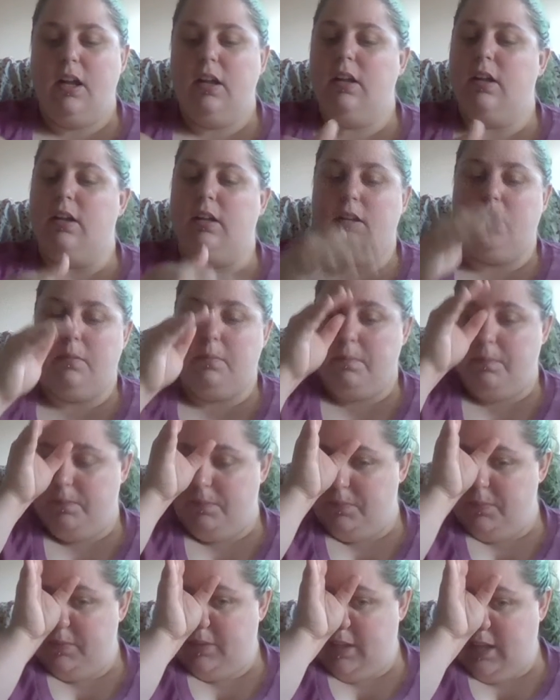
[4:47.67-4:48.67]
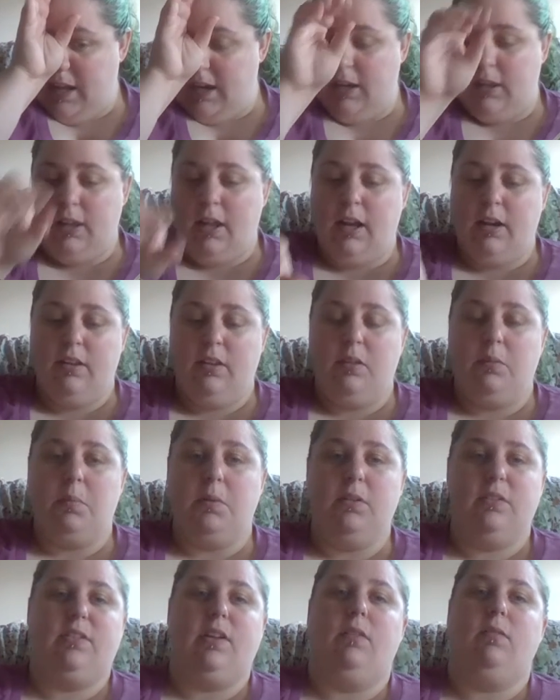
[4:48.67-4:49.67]
And a lot of the
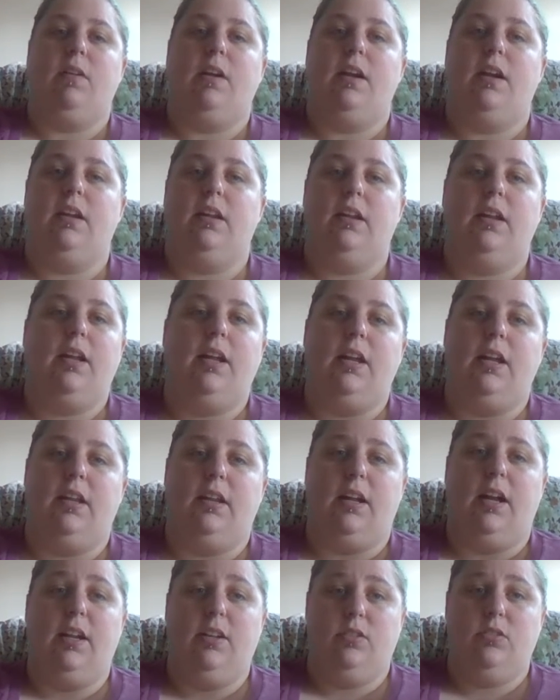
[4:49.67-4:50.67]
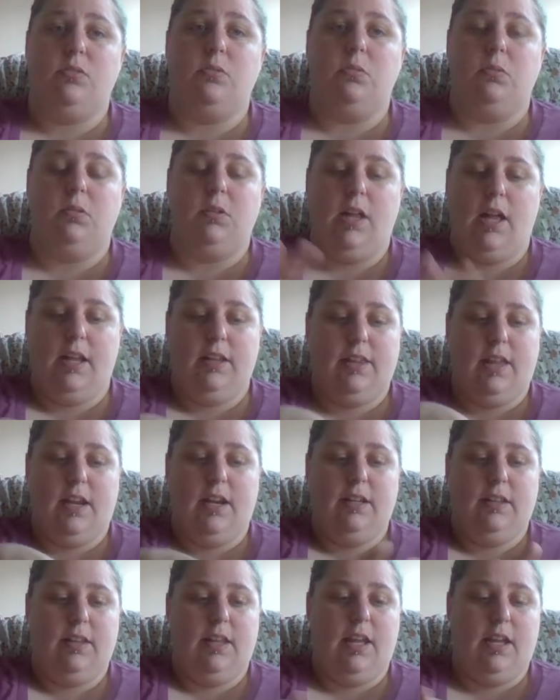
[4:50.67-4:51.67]
books I read in high school had that
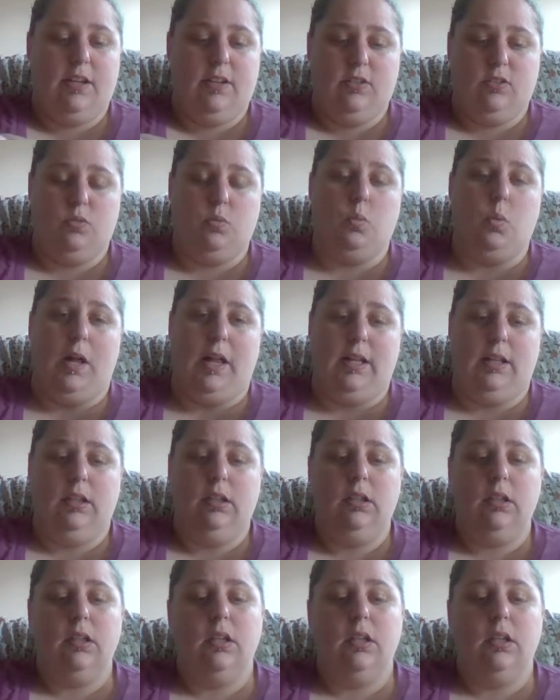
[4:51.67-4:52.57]
at the end as well,